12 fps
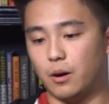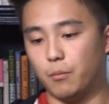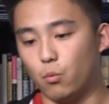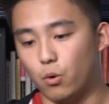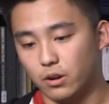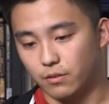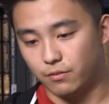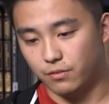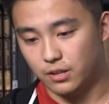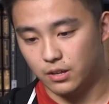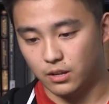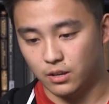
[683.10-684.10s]
One of
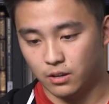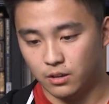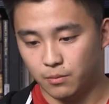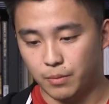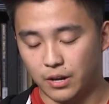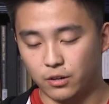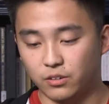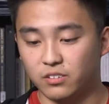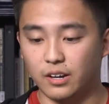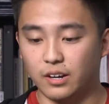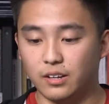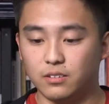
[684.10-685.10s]
the better
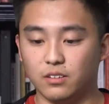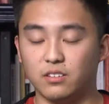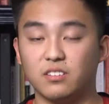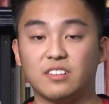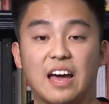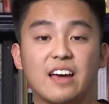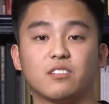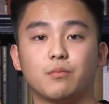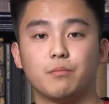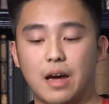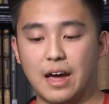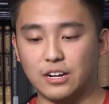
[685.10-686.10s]
sites is
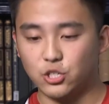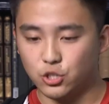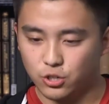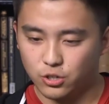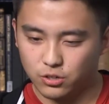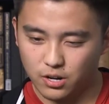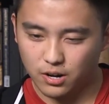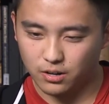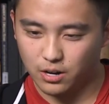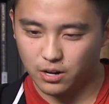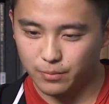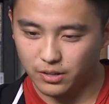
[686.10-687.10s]

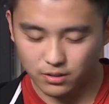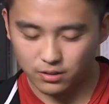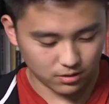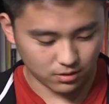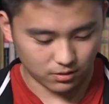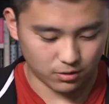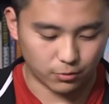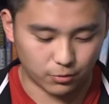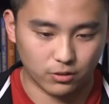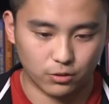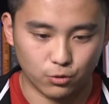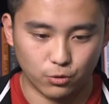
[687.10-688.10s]
statusmatcher.com, I think. So we're
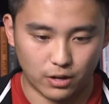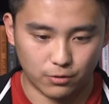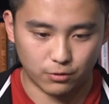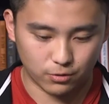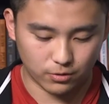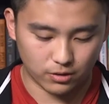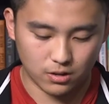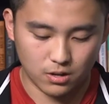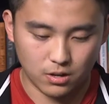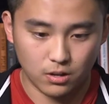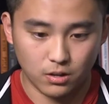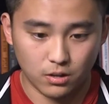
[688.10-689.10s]
going to Google that real quick.
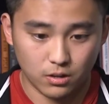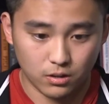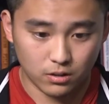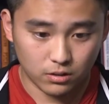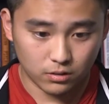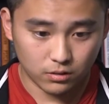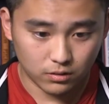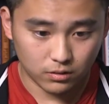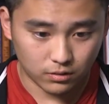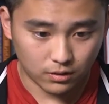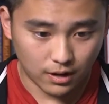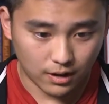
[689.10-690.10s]

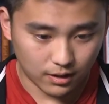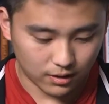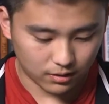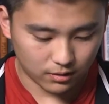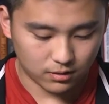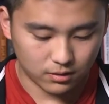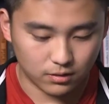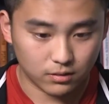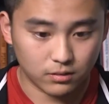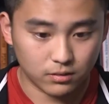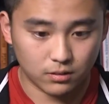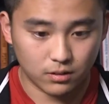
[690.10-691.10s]

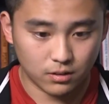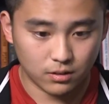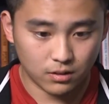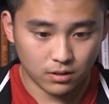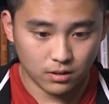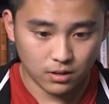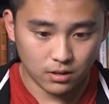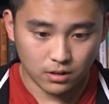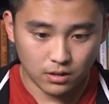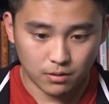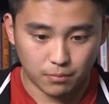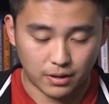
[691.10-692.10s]

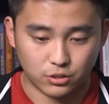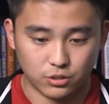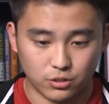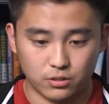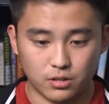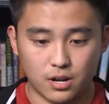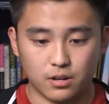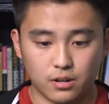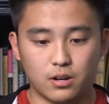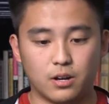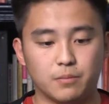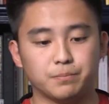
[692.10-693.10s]
Statusmatcher.com.